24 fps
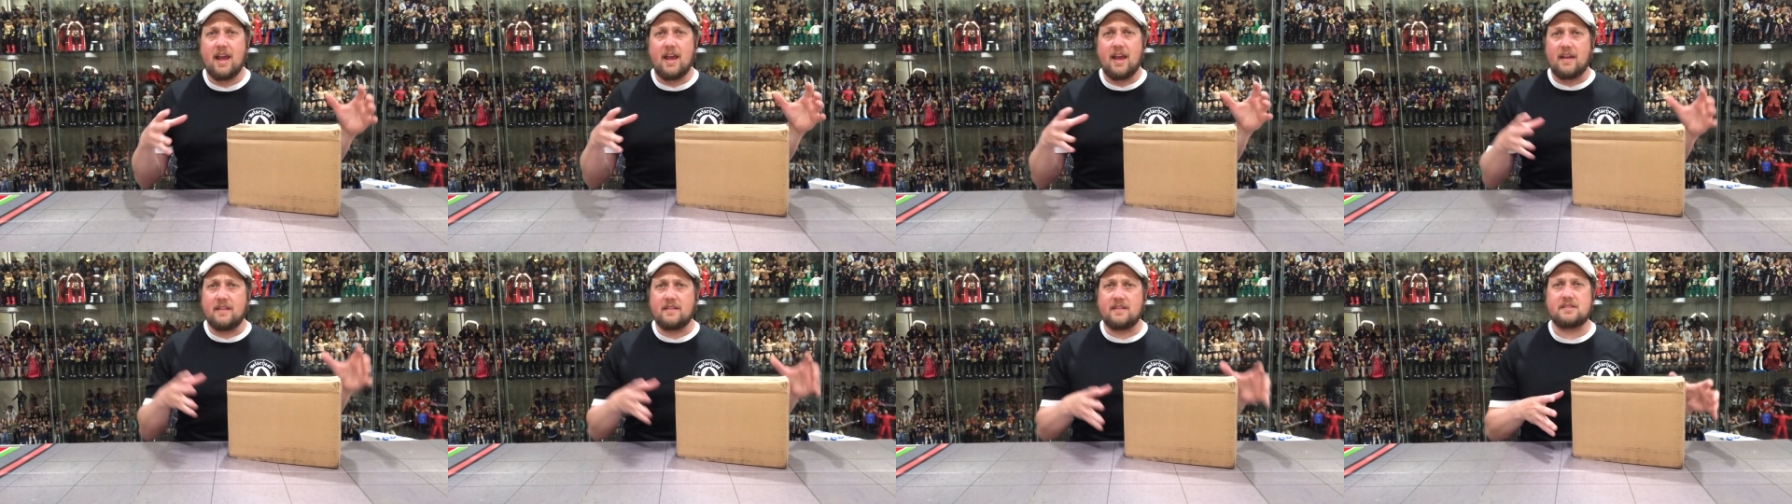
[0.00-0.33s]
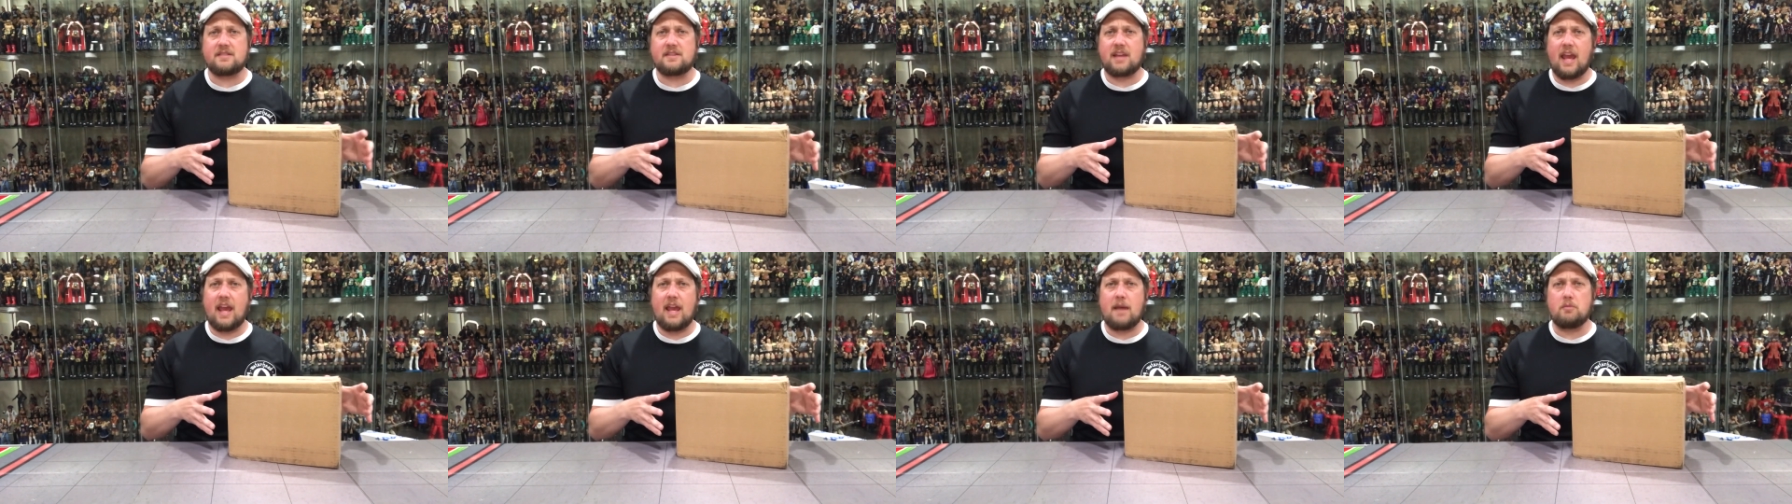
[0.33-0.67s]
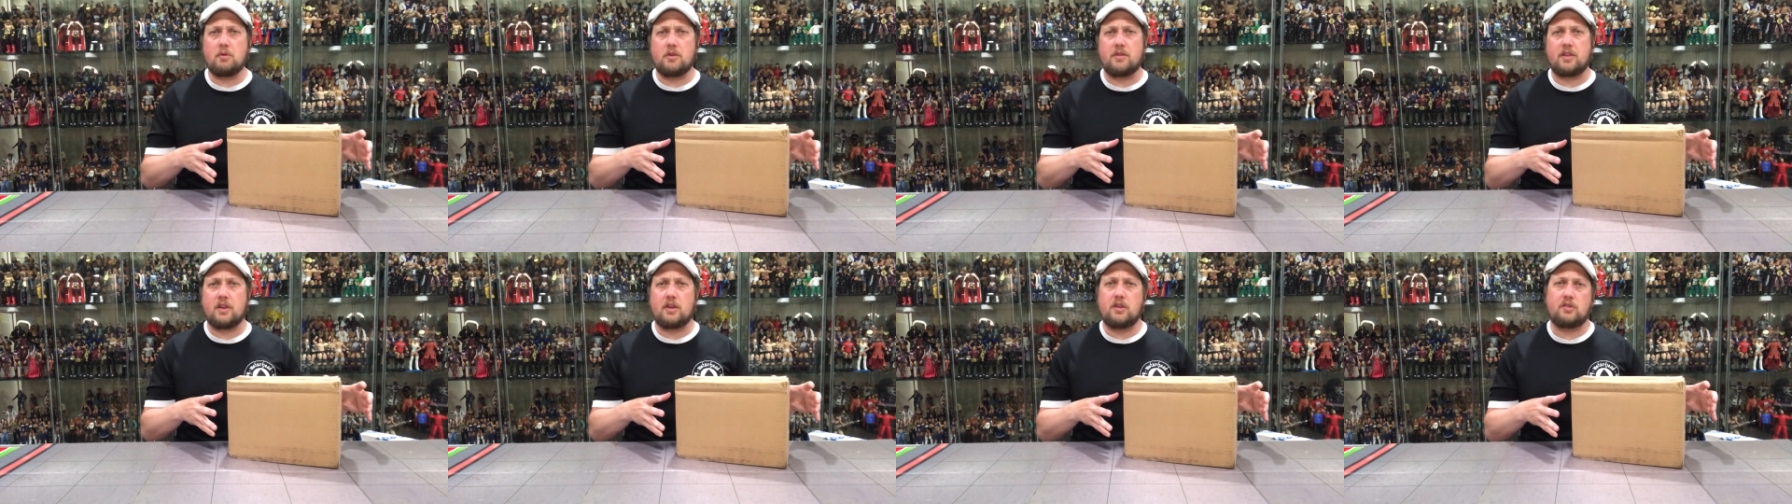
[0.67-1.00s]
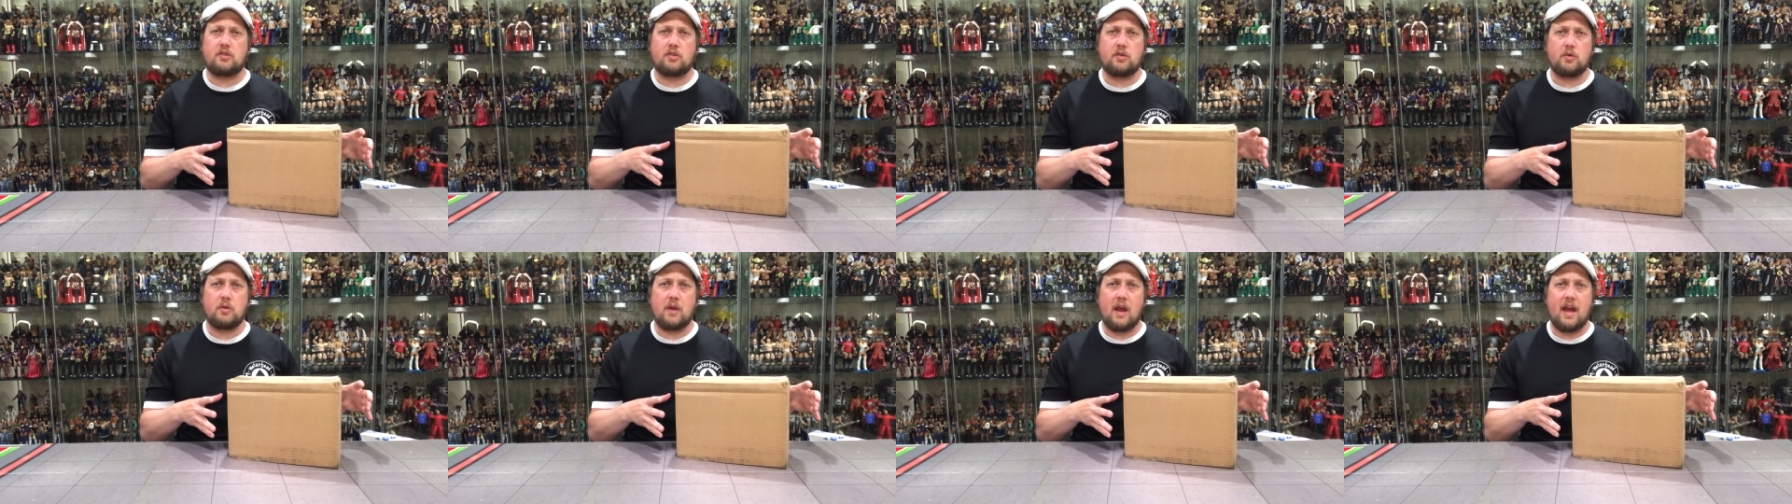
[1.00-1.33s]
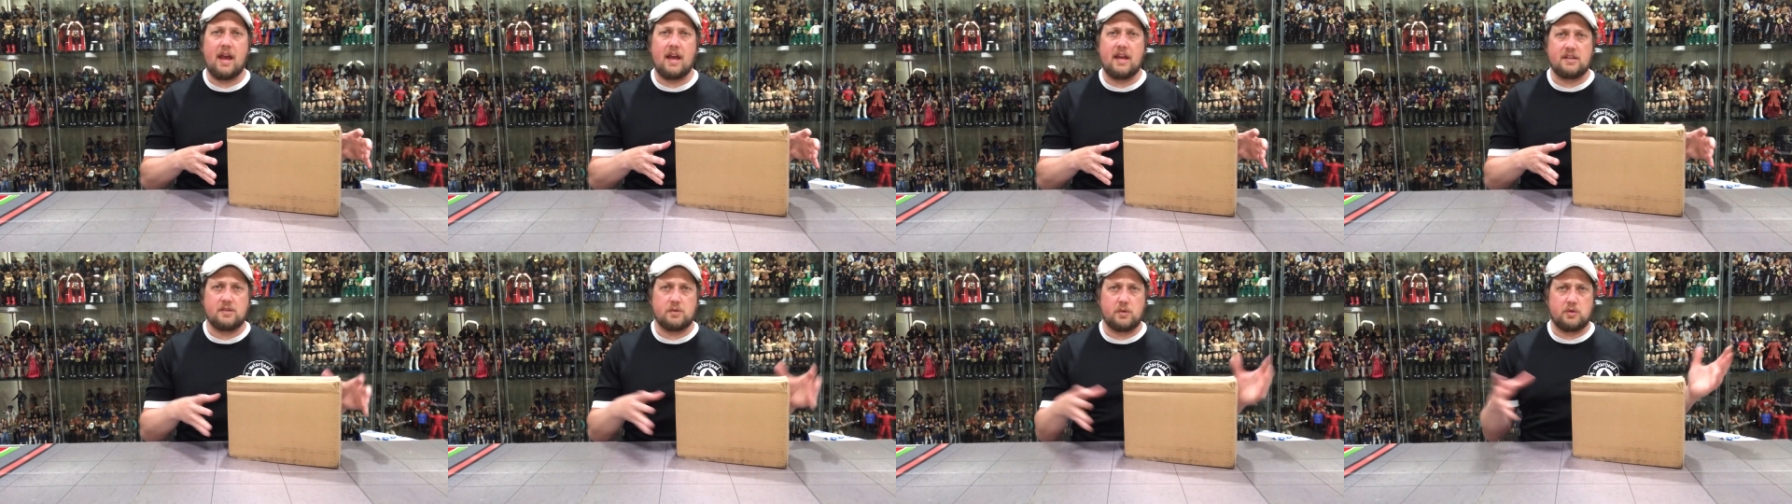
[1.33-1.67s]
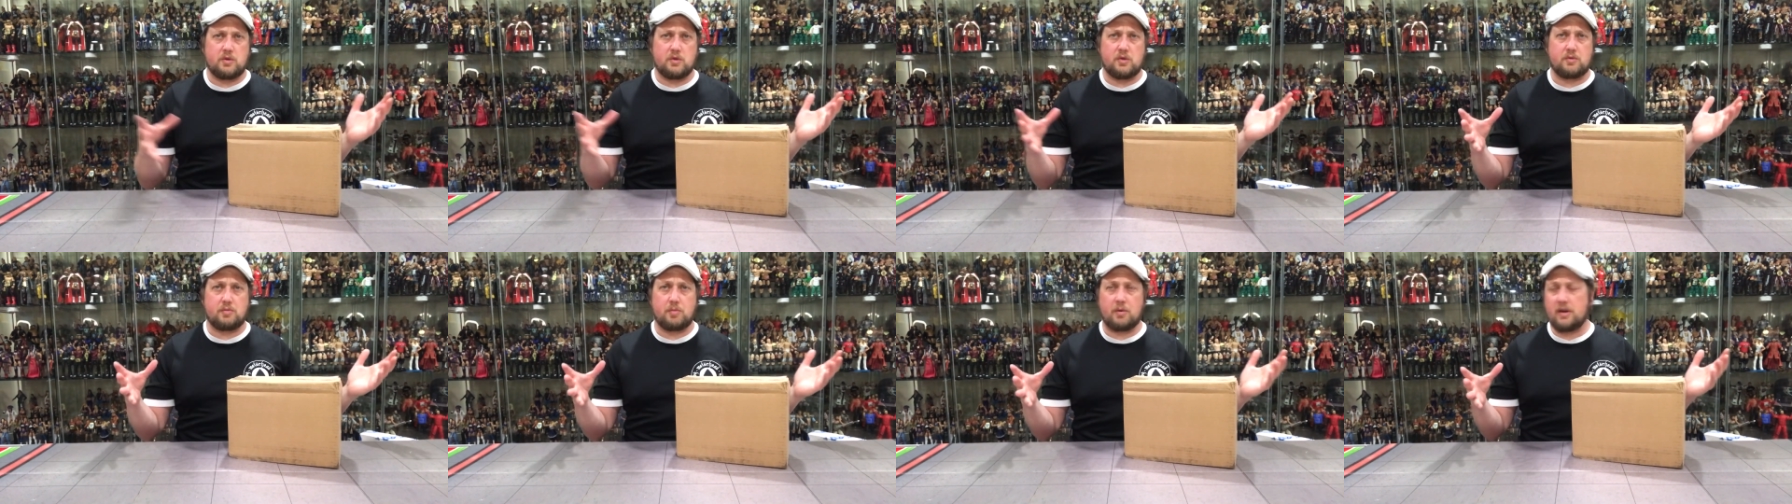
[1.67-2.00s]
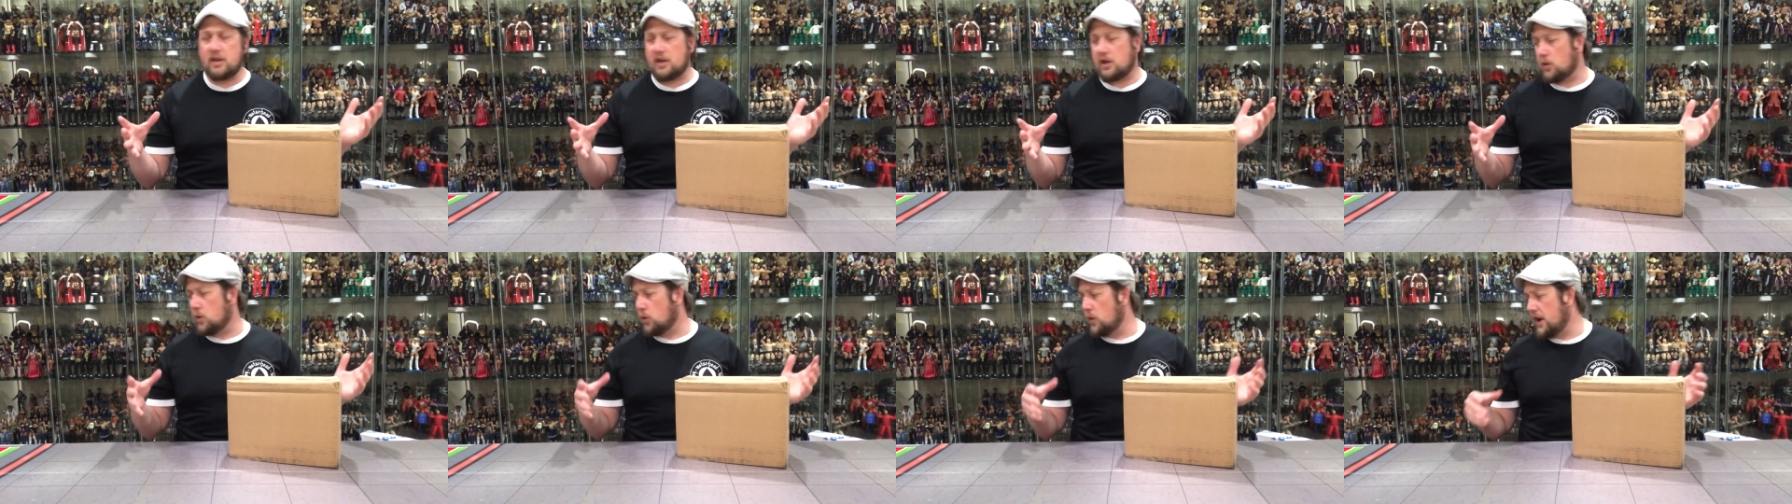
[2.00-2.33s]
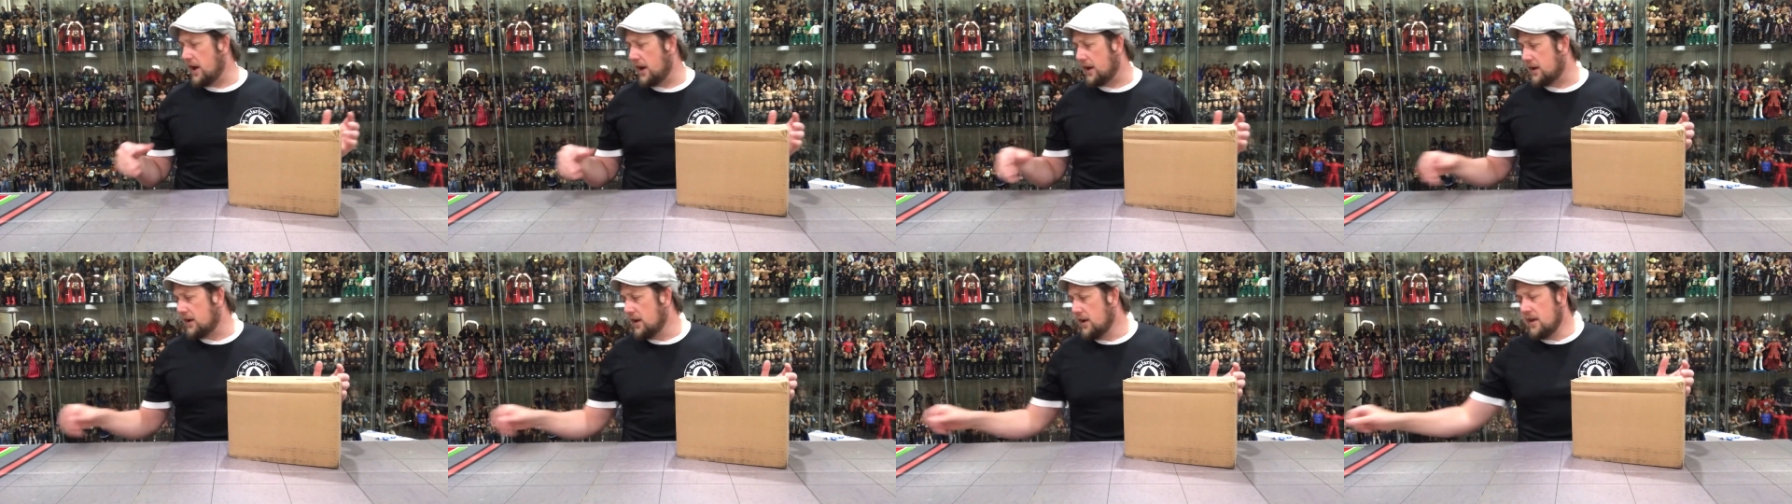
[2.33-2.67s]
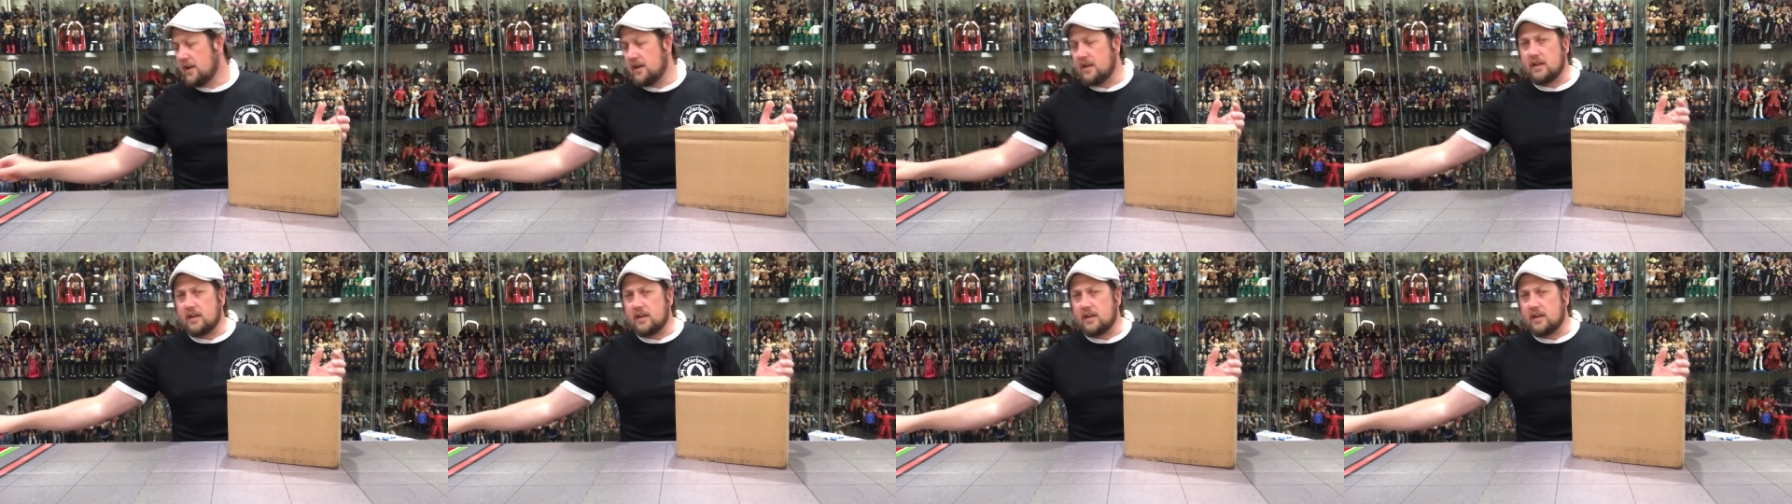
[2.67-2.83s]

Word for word: and this came within 2 days, which was pretty quick.